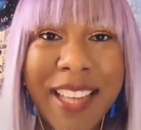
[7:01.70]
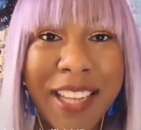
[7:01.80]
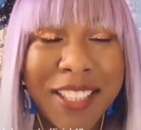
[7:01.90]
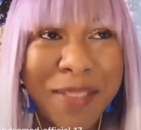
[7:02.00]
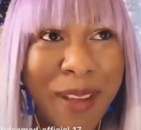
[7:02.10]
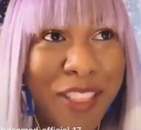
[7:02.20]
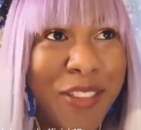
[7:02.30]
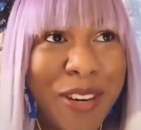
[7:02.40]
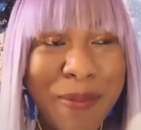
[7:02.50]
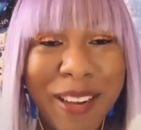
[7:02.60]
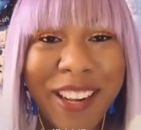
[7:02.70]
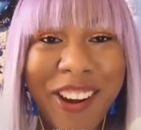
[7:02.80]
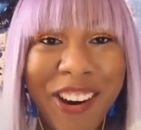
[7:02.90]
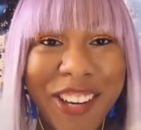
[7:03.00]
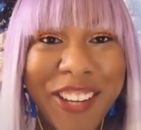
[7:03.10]
to my 30-minute
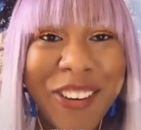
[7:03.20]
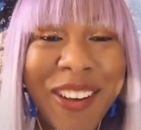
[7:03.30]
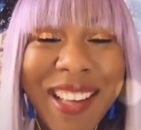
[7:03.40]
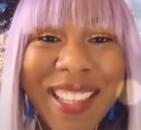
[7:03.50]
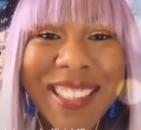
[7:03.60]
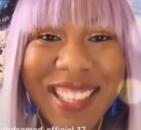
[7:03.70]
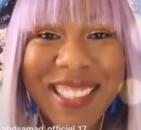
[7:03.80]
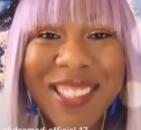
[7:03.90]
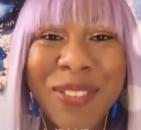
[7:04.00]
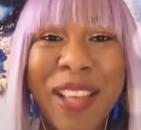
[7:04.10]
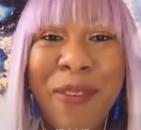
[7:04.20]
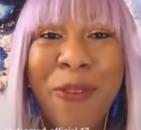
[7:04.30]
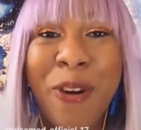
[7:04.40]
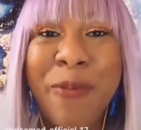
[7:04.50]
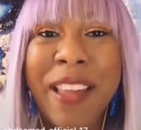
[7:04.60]
cardio does do that
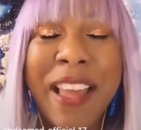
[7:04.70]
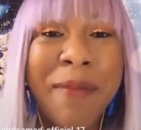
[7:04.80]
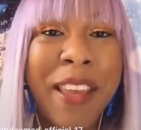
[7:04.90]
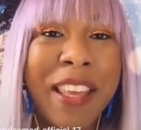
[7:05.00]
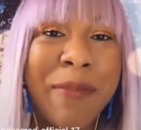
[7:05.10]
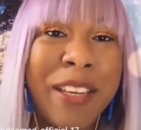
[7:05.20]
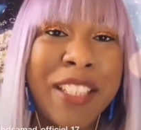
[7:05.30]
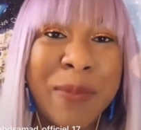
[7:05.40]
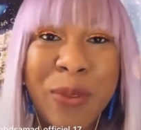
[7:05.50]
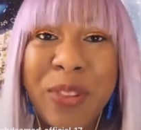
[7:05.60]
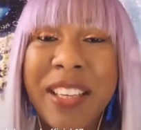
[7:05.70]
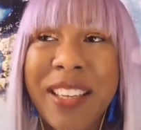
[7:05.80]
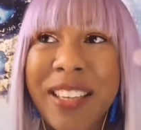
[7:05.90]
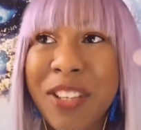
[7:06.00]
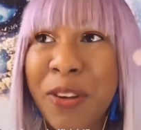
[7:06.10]
for me, and making my
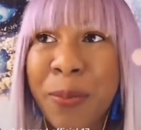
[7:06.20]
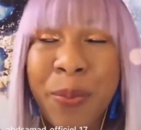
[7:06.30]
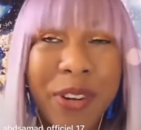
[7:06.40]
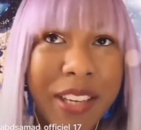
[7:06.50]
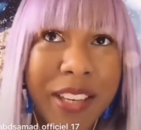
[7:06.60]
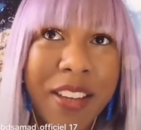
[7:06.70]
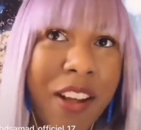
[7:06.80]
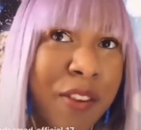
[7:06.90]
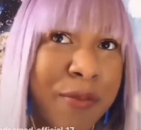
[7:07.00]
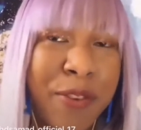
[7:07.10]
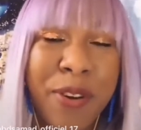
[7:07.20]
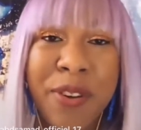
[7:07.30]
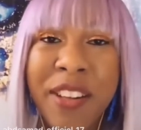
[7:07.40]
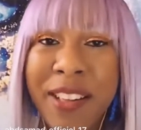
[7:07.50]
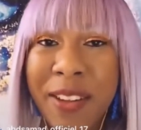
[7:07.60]
smoothie, pretty and colorful
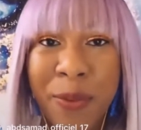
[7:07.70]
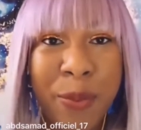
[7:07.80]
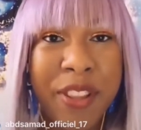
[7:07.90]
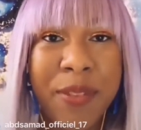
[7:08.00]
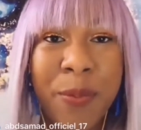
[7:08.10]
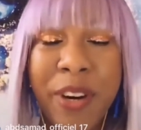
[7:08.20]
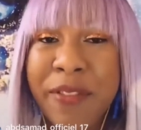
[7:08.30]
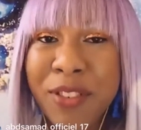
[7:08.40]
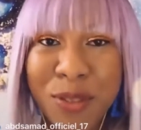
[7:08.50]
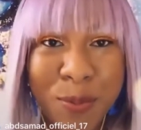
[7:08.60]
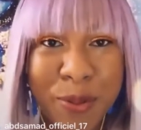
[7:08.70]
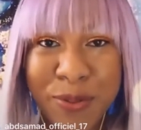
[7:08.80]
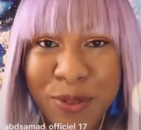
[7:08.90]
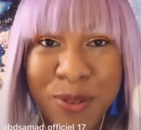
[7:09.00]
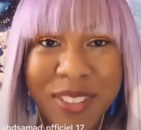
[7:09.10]
with whatever
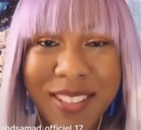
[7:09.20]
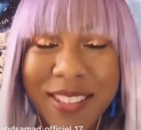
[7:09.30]
superfoods,